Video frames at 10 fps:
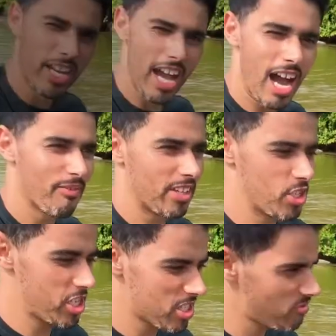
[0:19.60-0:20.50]
have,
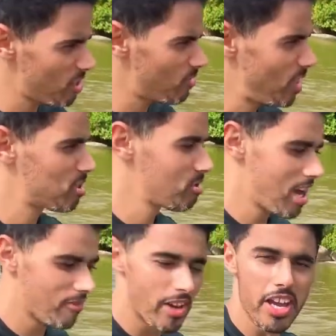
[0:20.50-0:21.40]
just in front of us, we
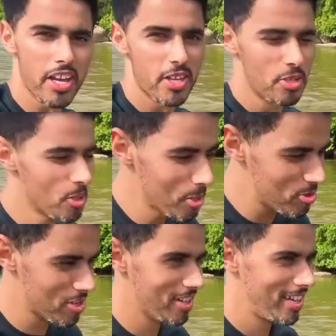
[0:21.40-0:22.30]
have a huge
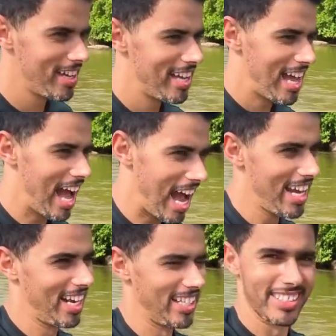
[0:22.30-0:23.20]

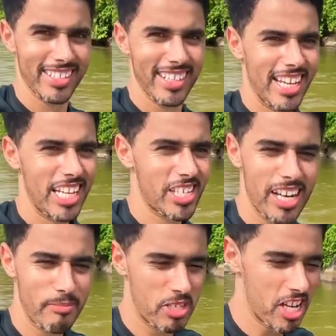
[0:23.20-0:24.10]
island. It's
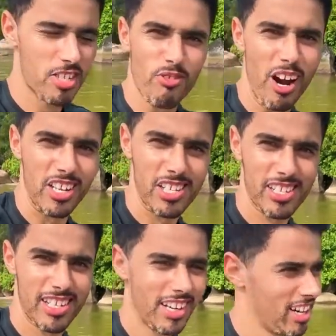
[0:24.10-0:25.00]
gonna be just for us.
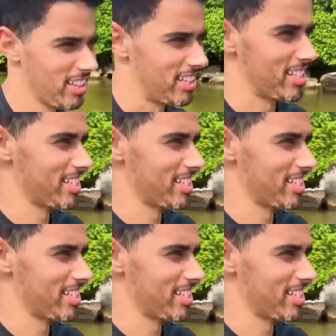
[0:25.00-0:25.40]
Look at it.